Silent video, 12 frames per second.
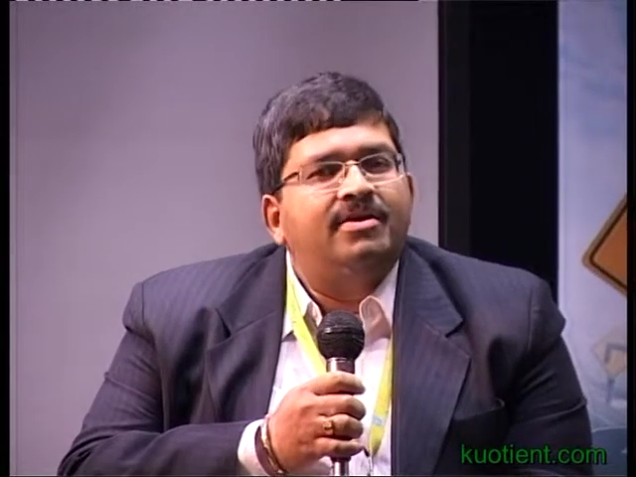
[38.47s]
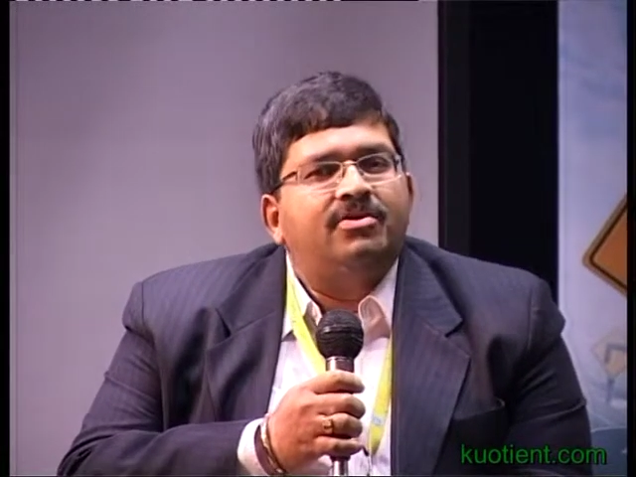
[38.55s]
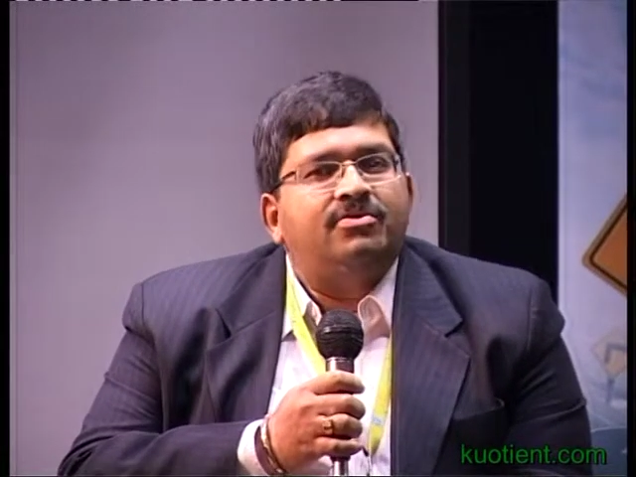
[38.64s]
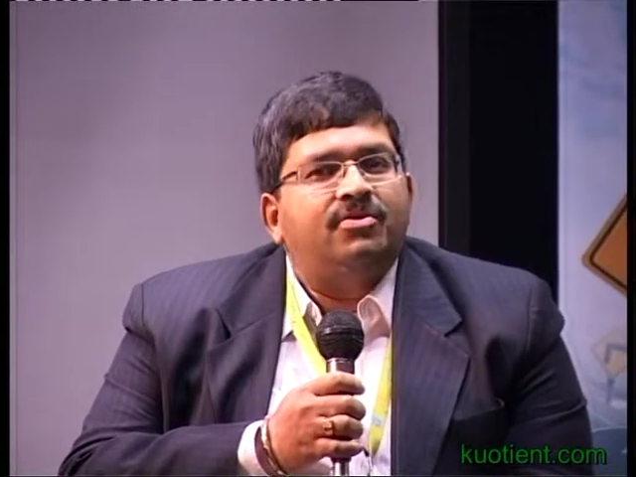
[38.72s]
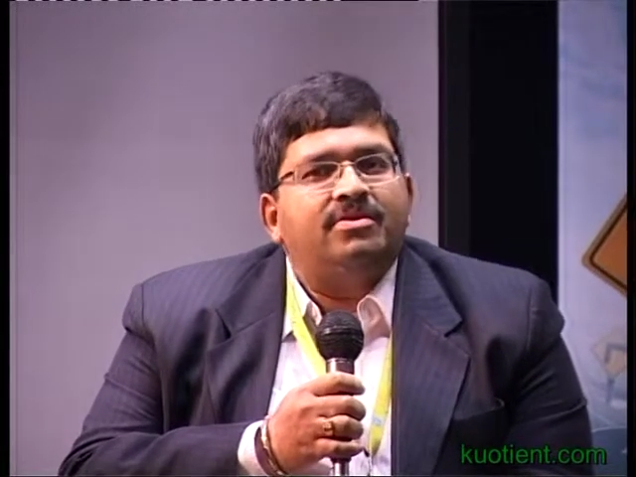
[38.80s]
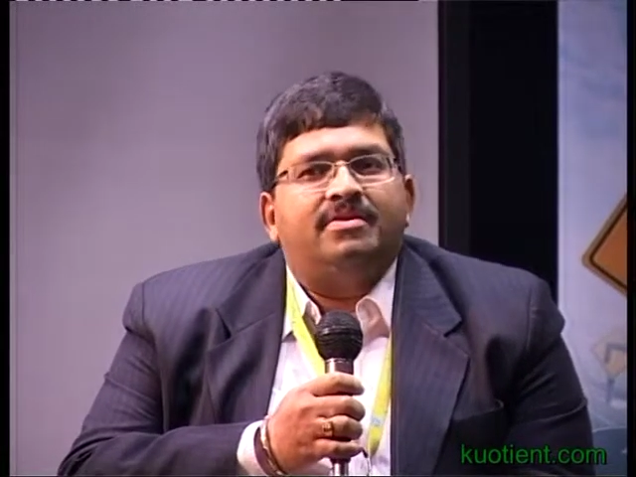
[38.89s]

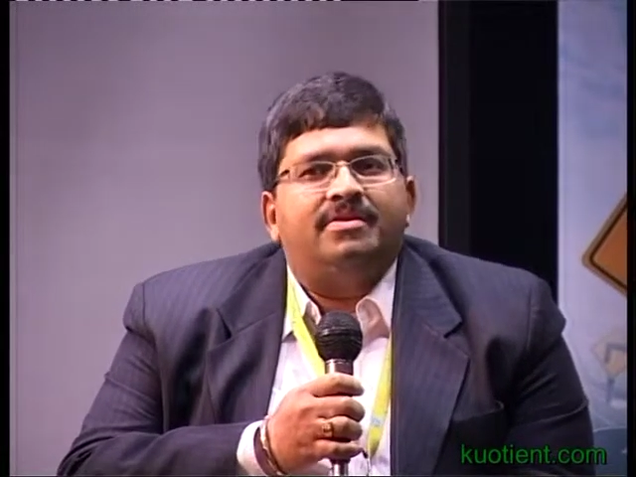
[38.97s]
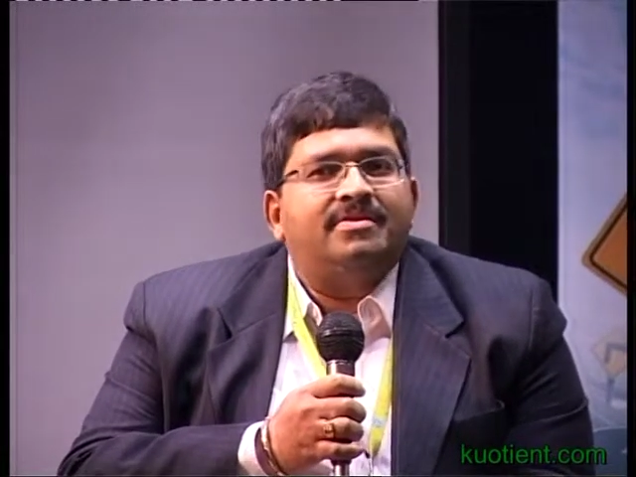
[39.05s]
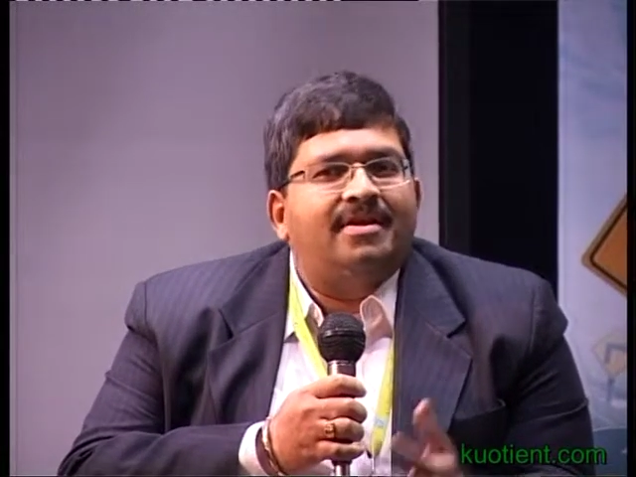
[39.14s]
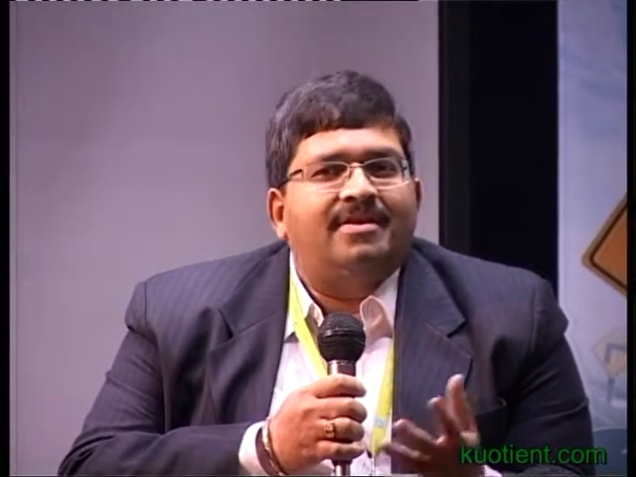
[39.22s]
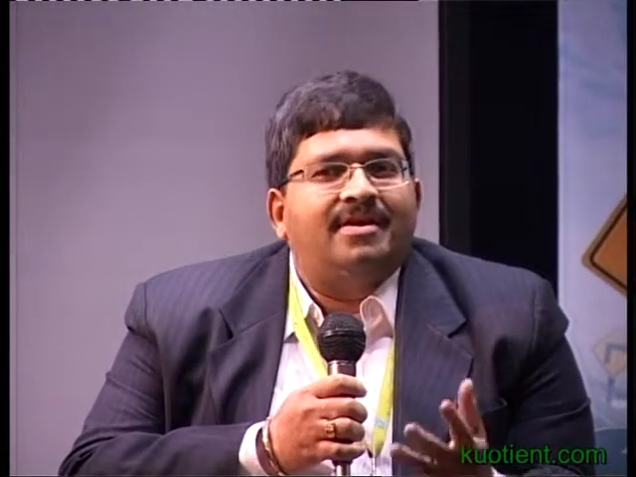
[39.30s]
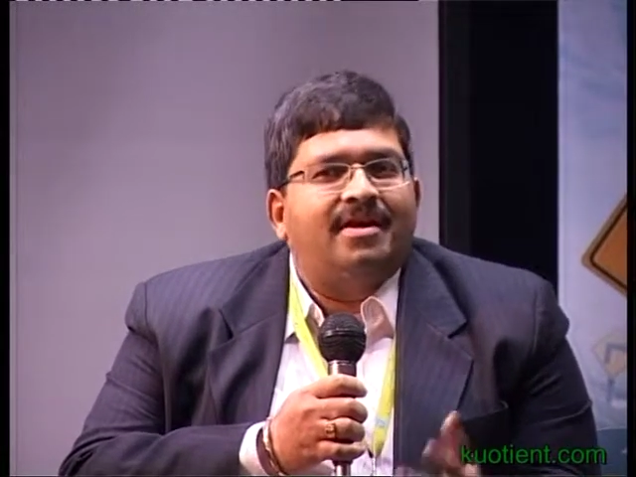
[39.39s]
So he sees
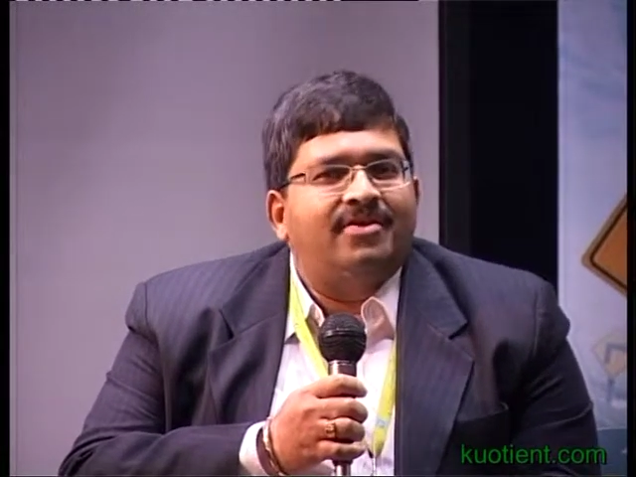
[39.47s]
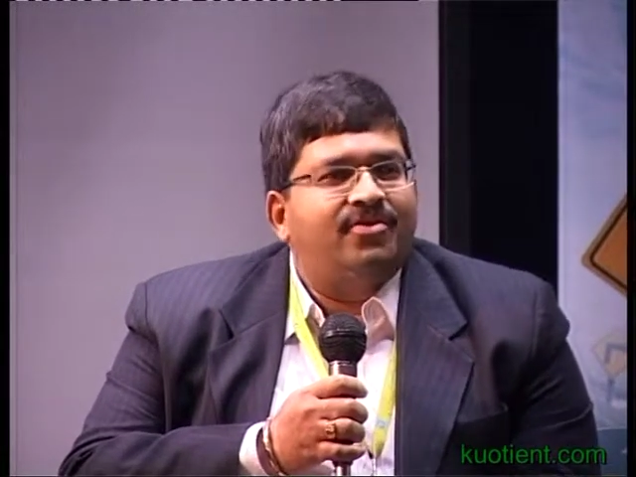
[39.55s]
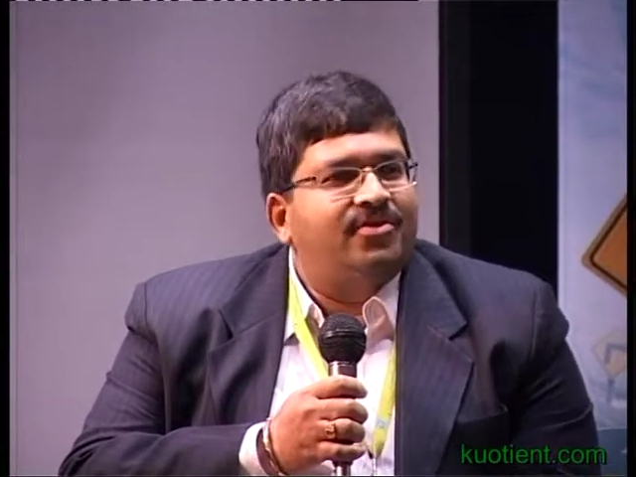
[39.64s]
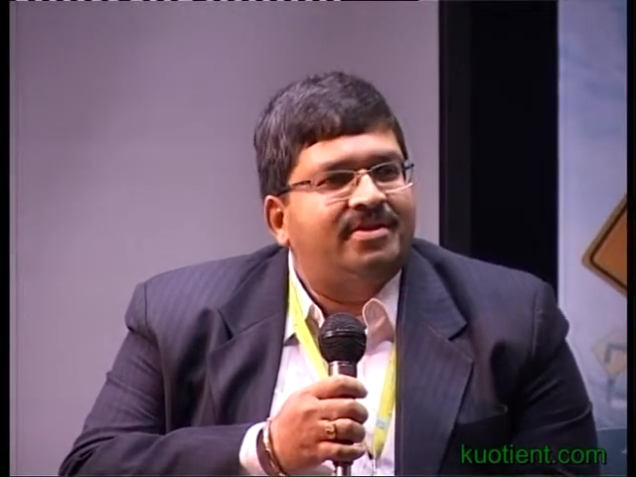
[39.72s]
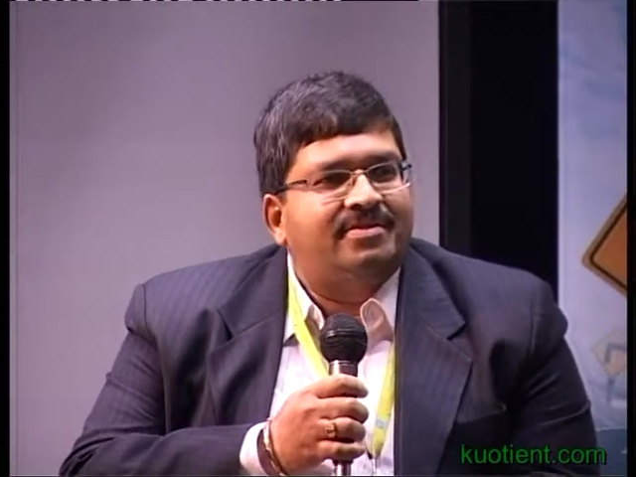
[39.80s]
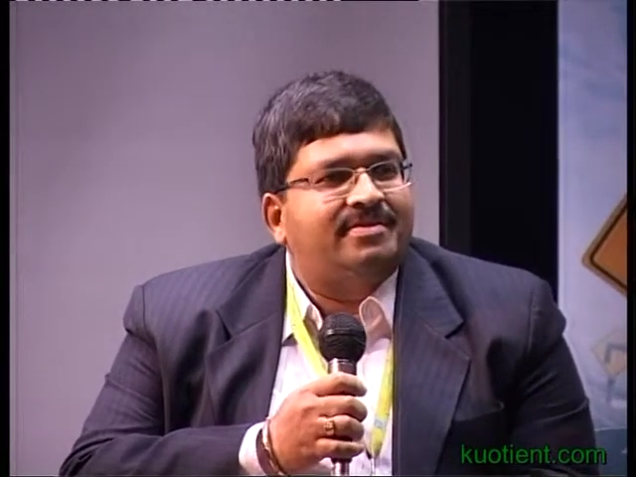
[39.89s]
that,
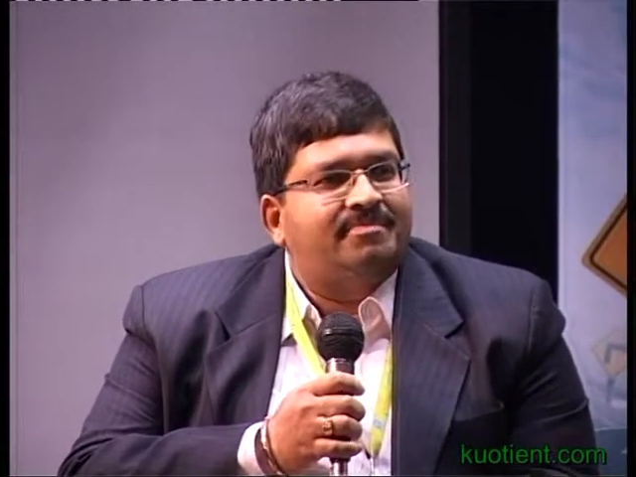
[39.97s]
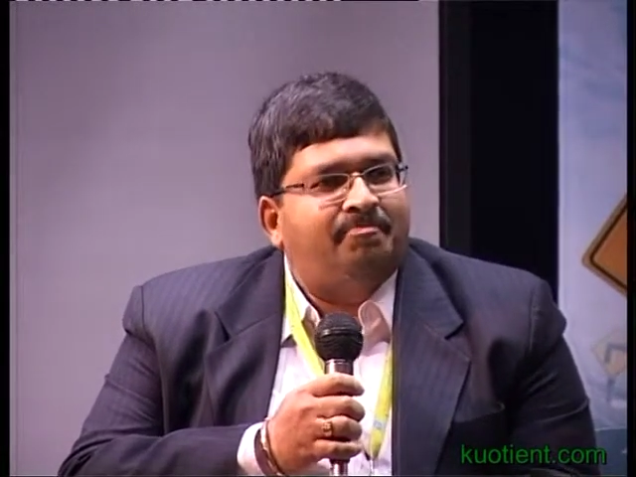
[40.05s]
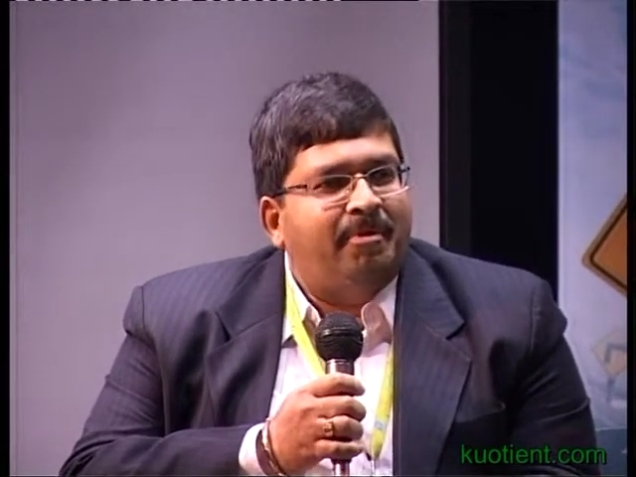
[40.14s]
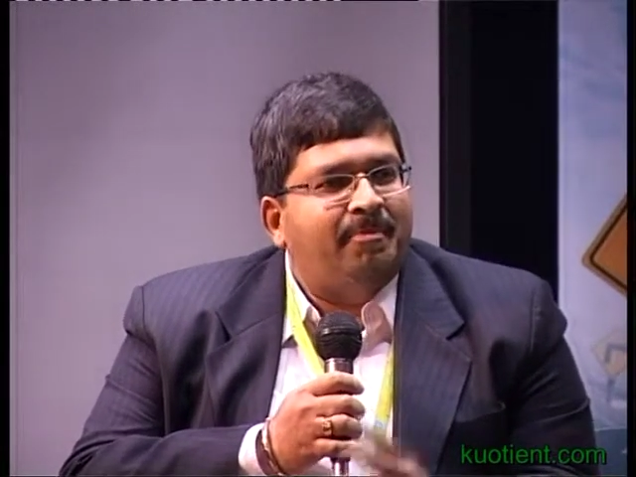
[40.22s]
his